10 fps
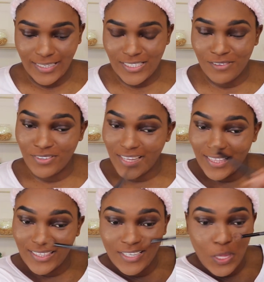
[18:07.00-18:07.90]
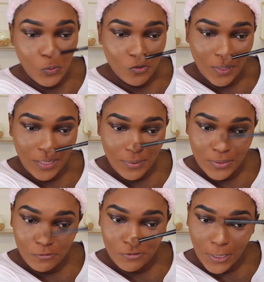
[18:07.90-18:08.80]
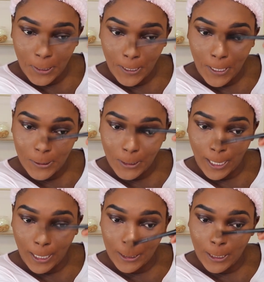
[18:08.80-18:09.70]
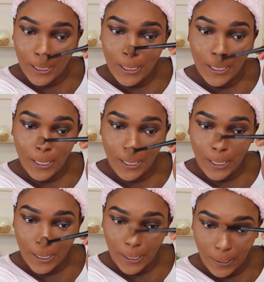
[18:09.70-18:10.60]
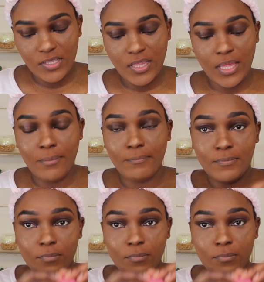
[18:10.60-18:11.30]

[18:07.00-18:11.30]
don't forget the nose, baby. Don't forget the nose, guys. In the